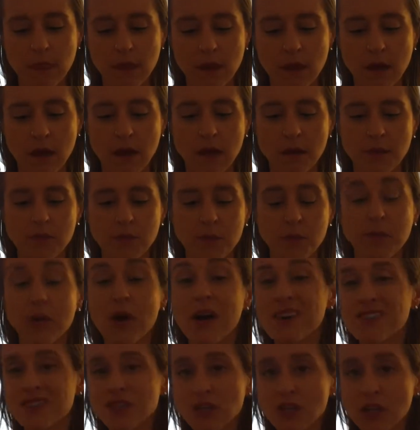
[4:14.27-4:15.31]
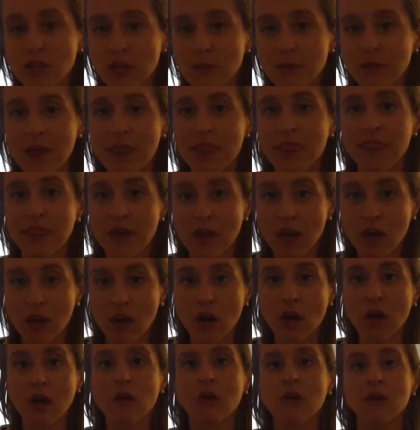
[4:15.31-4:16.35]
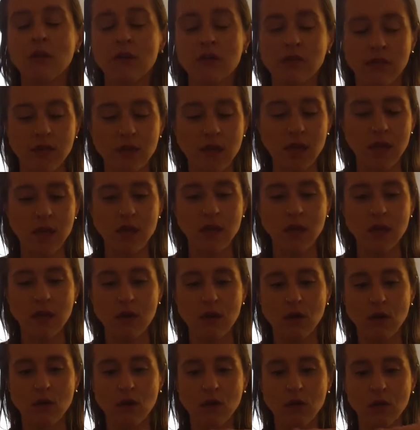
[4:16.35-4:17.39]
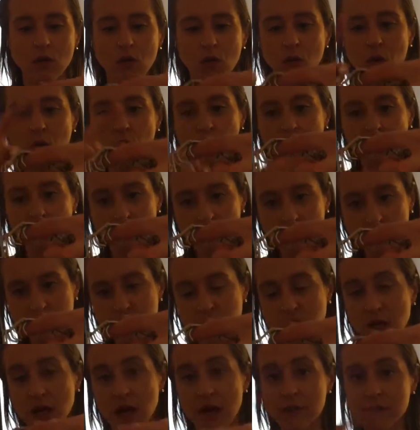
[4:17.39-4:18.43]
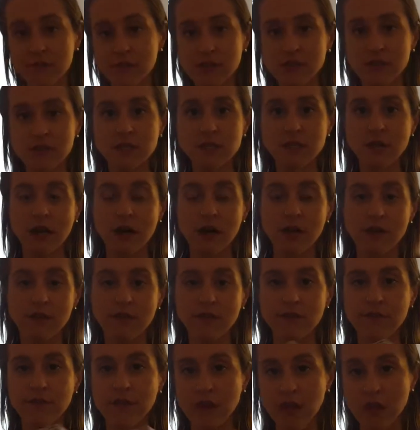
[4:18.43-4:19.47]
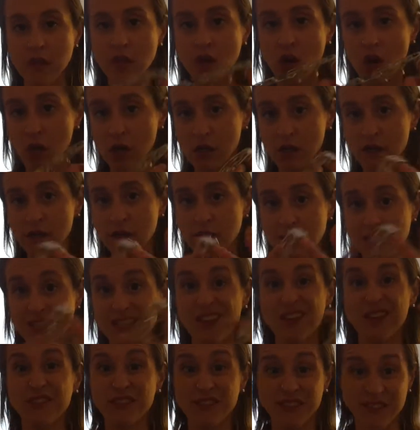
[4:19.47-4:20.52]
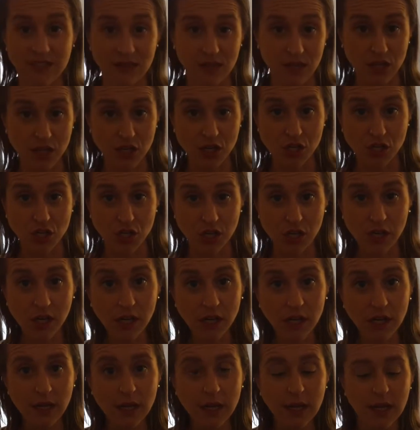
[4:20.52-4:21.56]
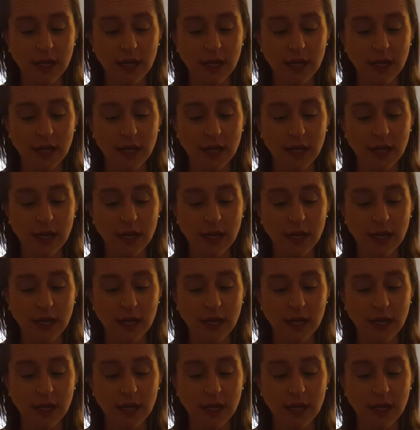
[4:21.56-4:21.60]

The prongs are a little bit thicker. The whole circumference of the collar itself is larger.